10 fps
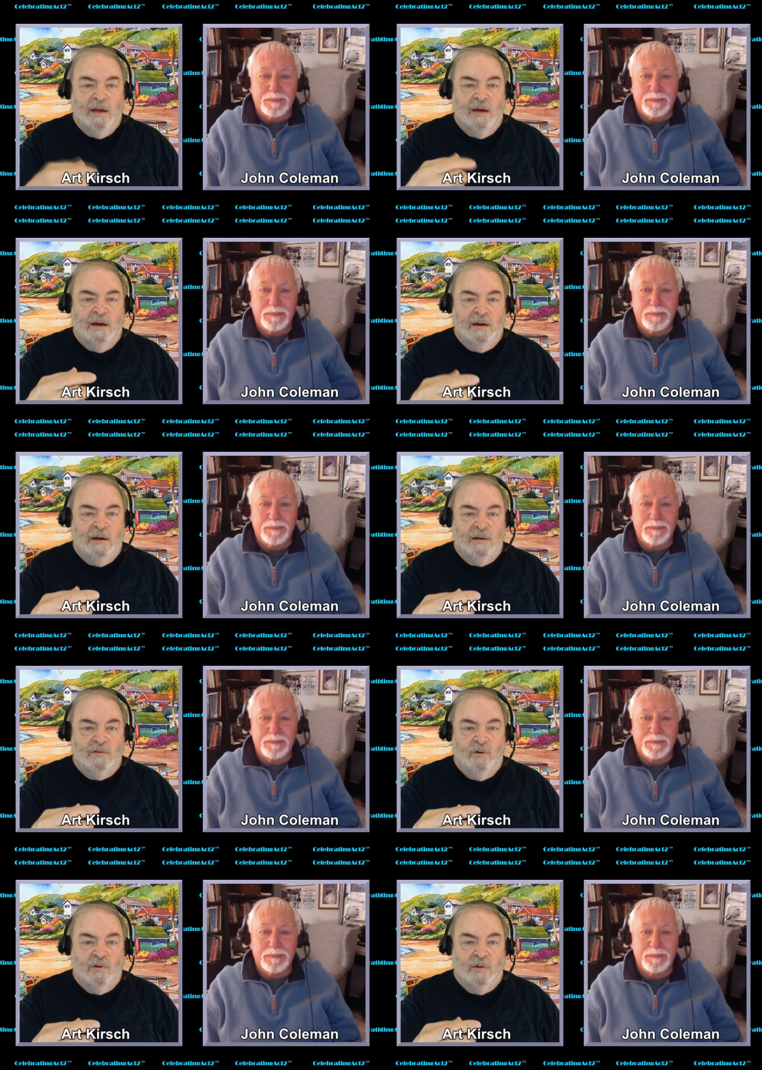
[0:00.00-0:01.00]
Speaker 1: uh,
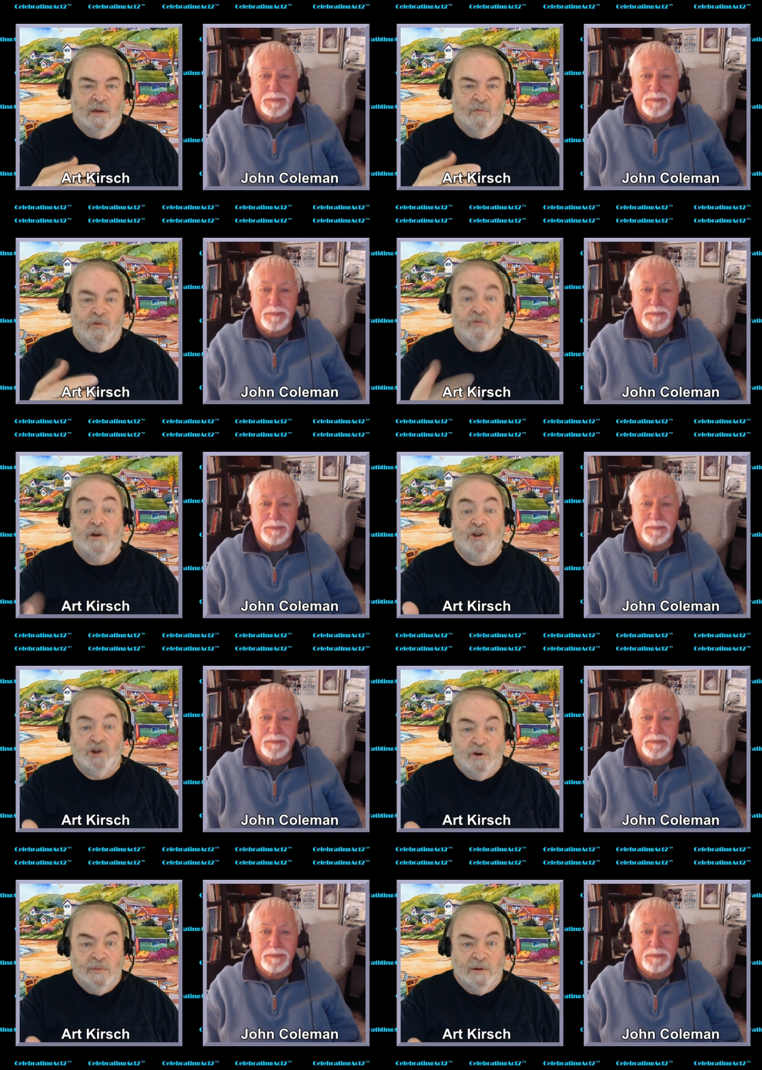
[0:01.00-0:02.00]
locally with Rick
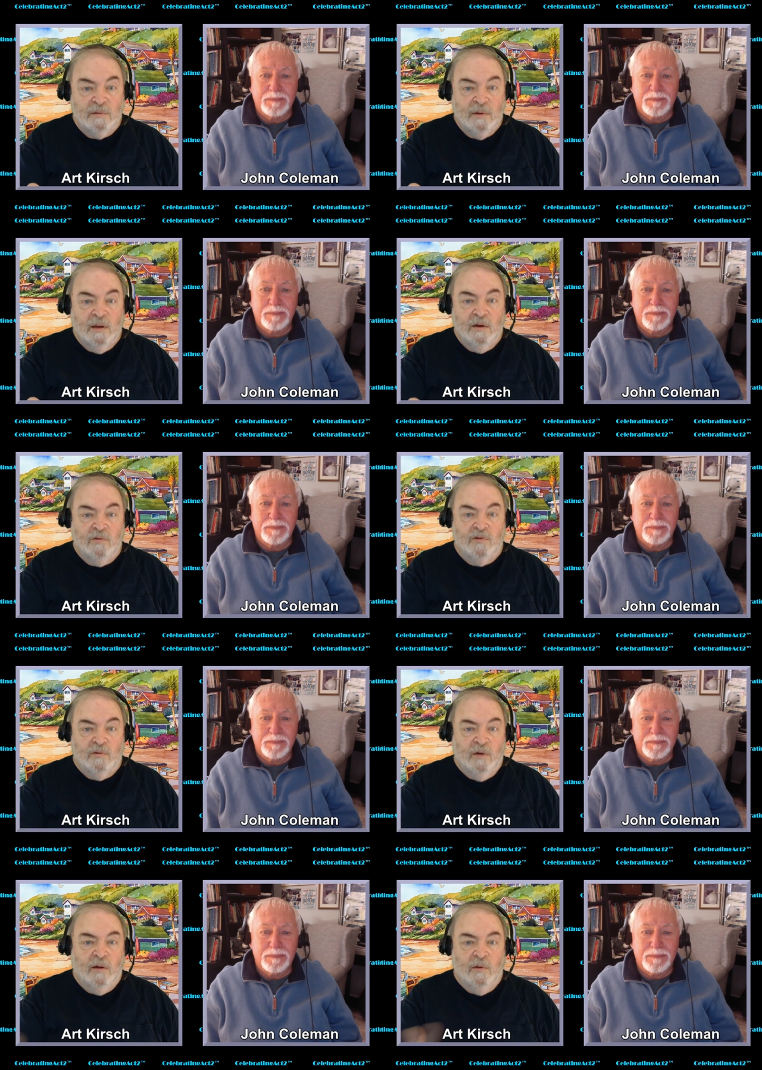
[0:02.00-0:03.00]
Sherman, who's a,
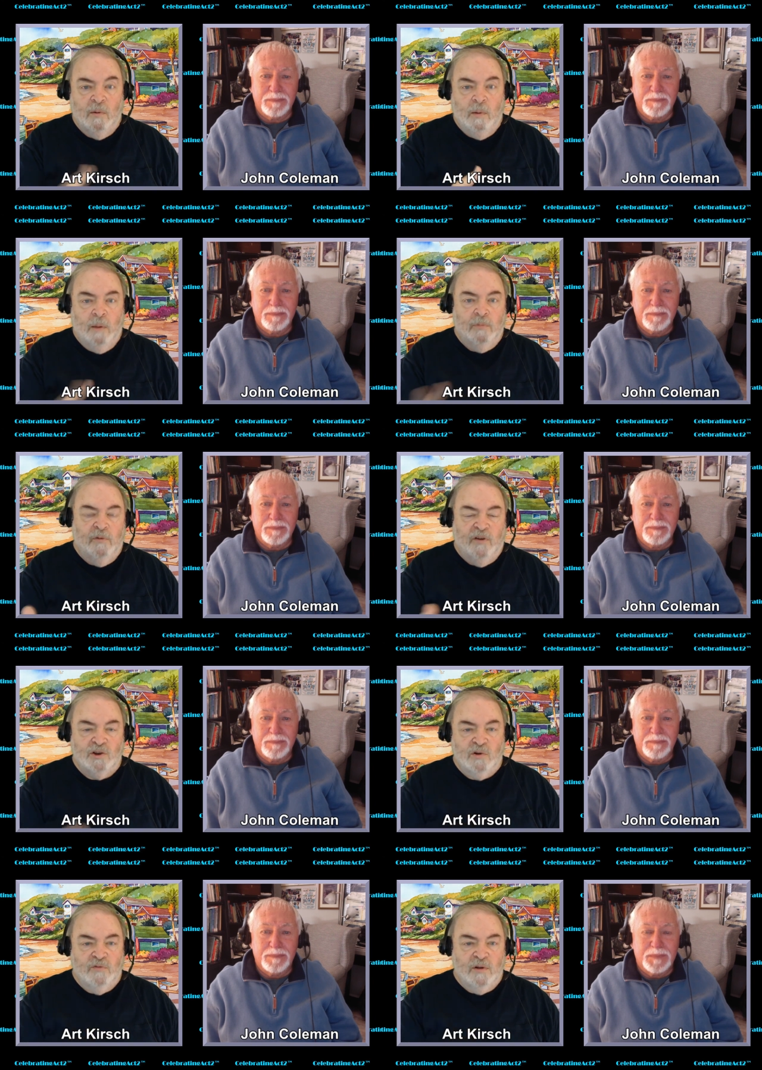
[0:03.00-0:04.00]
a, a
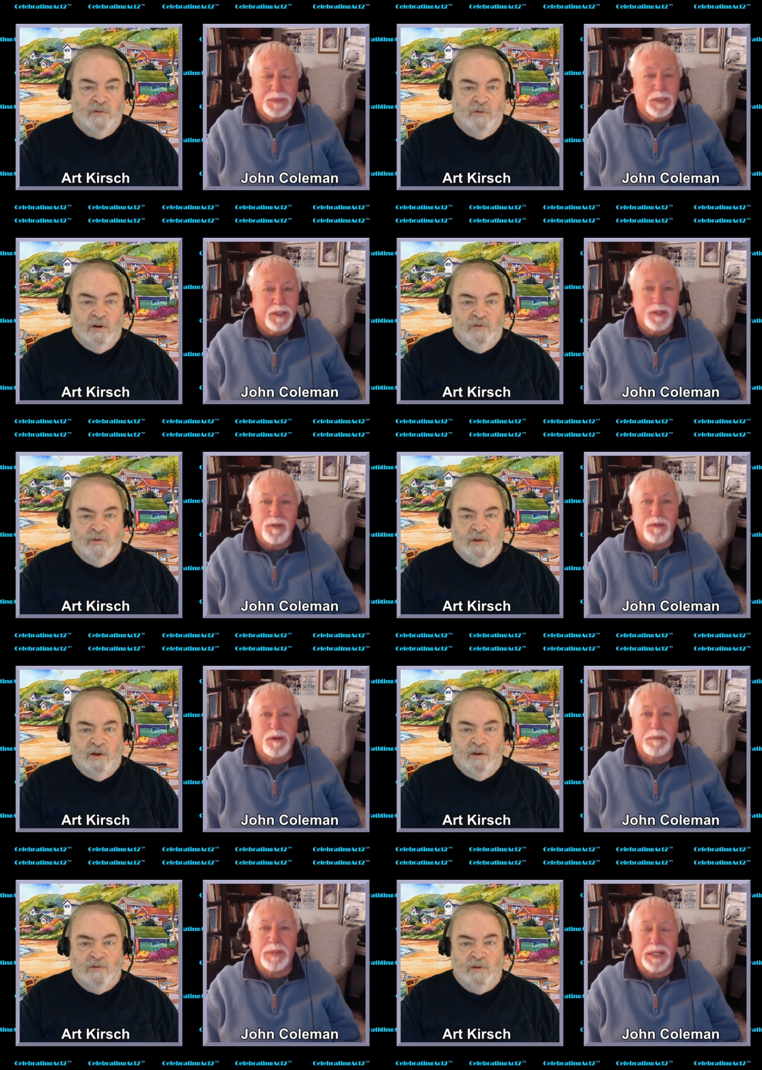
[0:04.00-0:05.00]
professional friend of ours. These
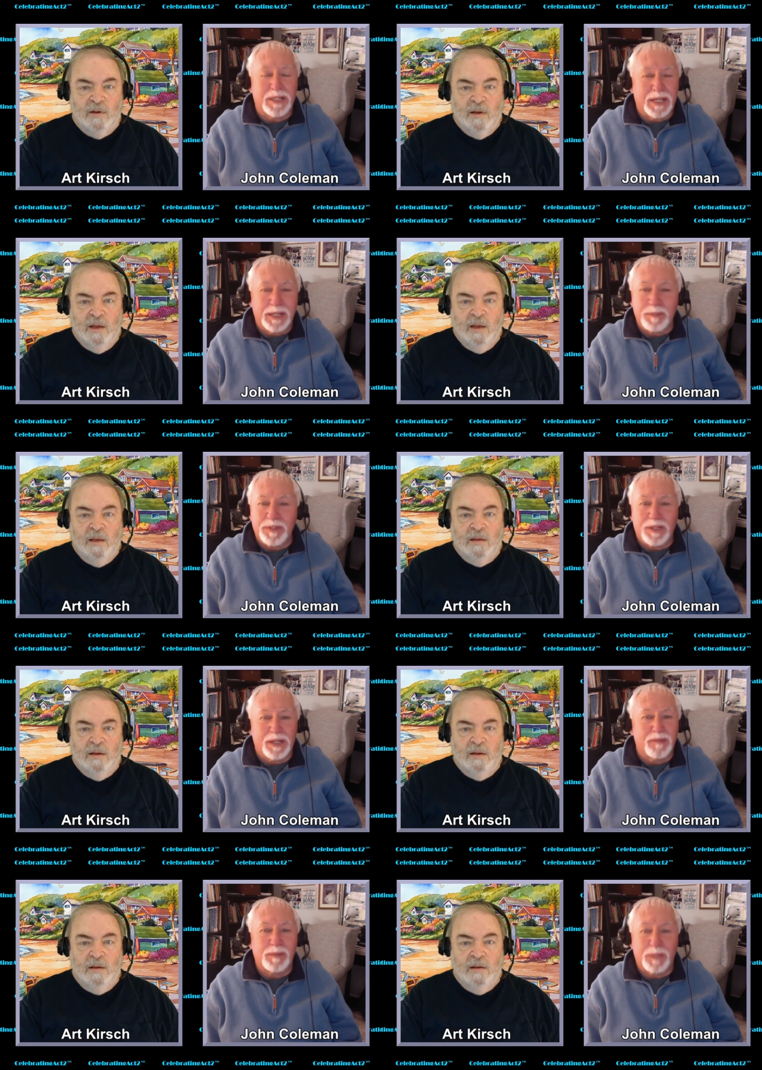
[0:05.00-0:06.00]
are years. all big names
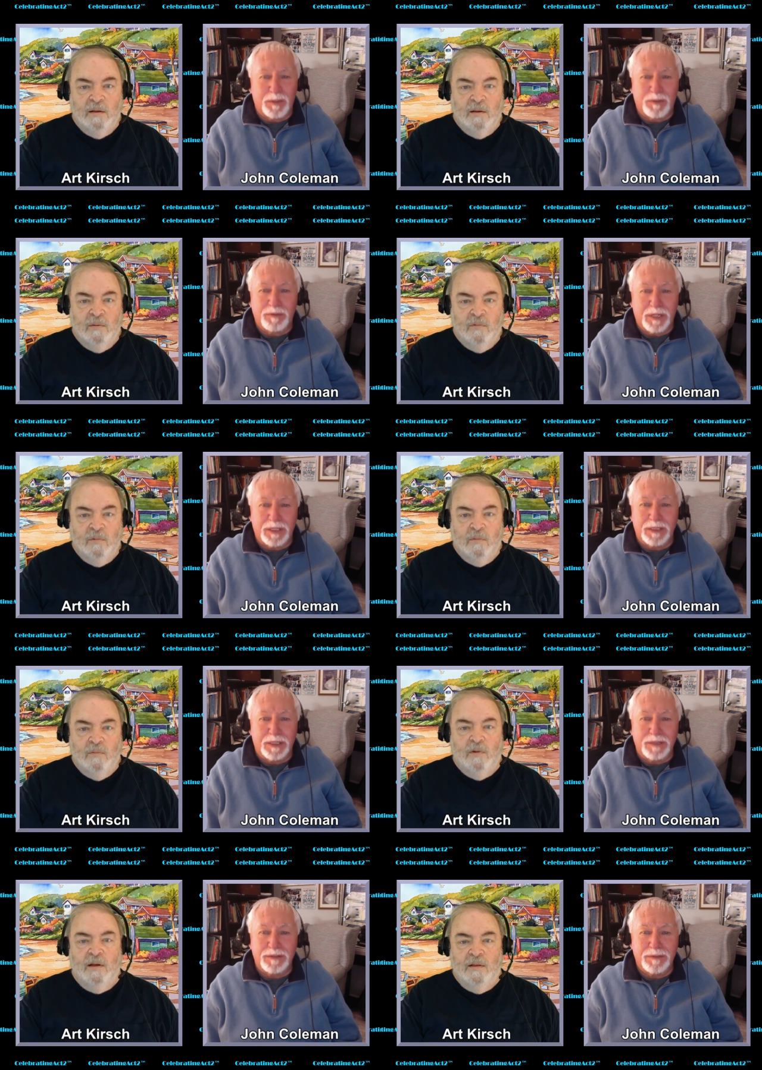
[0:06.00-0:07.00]
yeah. that everybody will
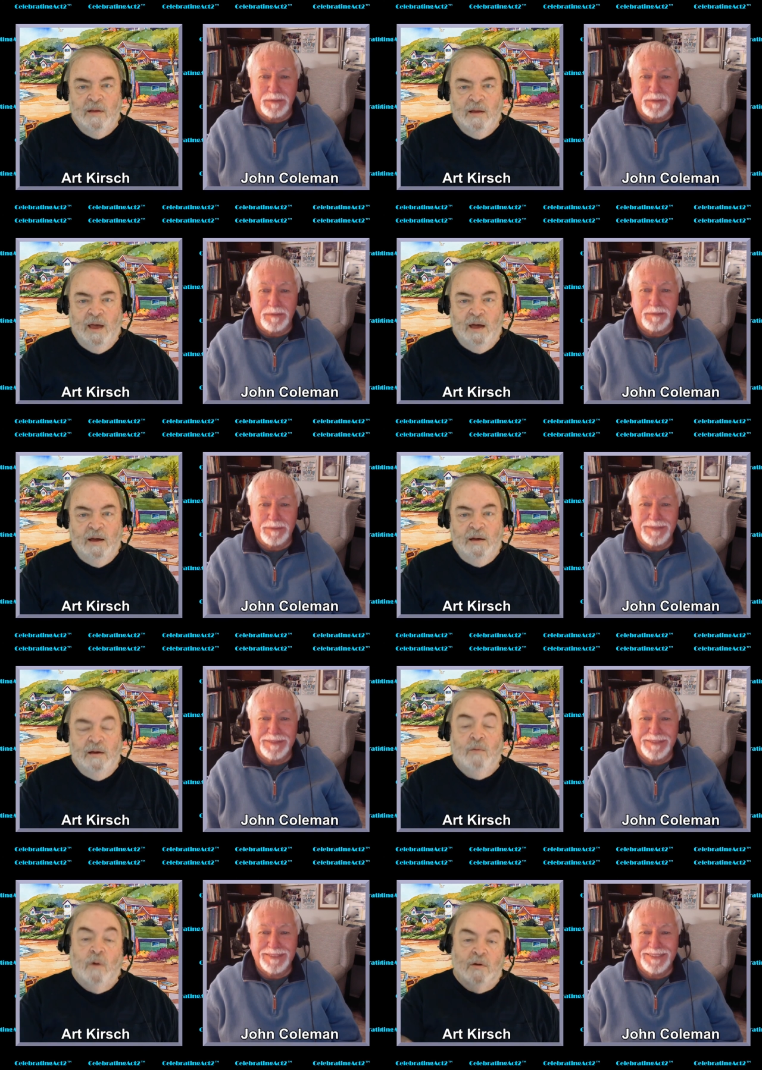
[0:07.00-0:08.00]
recognize. Right. Uh,
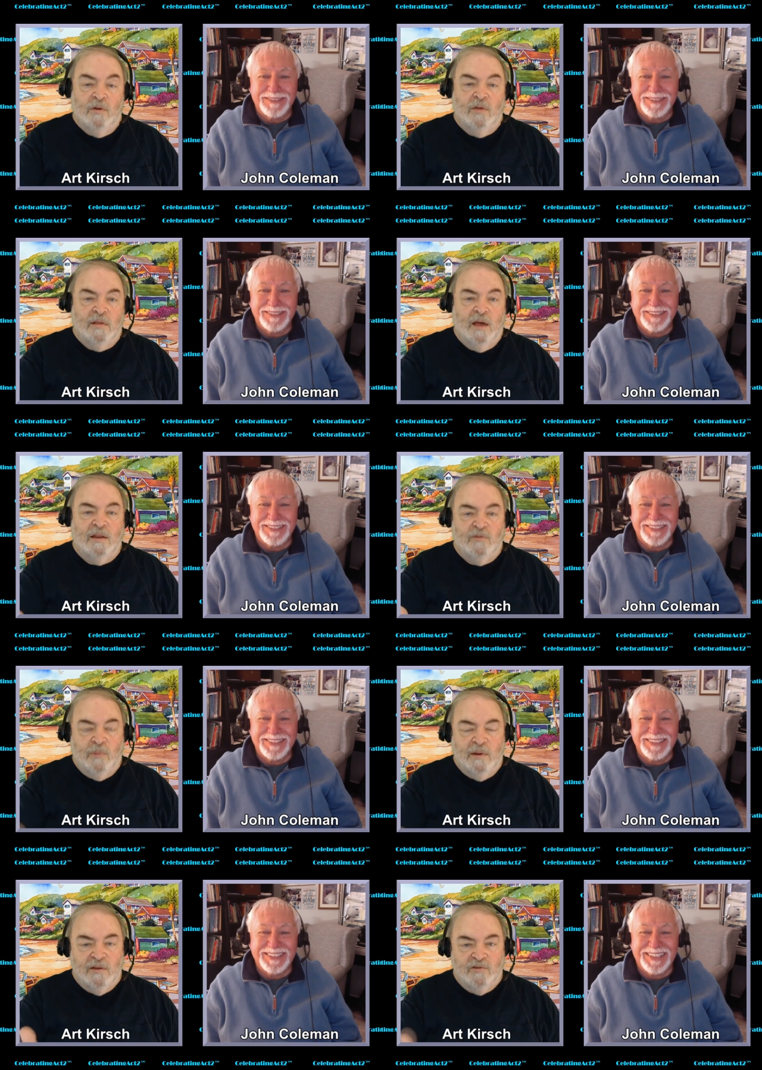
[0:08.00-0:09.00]
well, no, not as
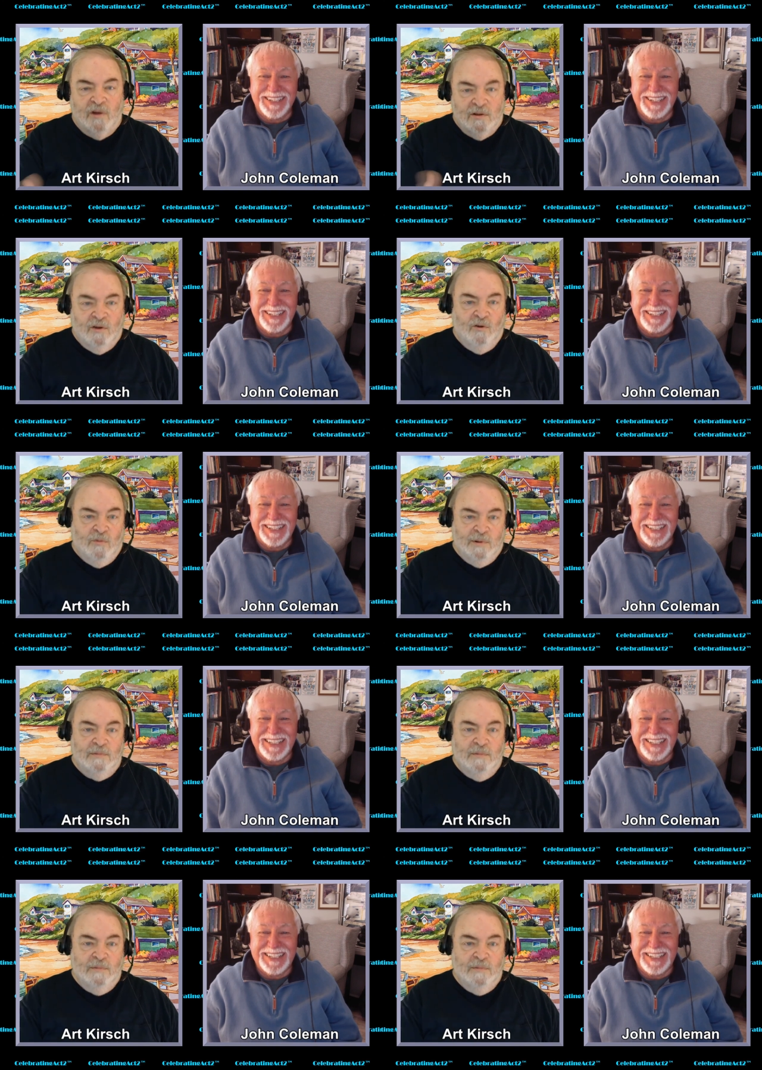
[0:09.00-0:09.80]
big as John Coleman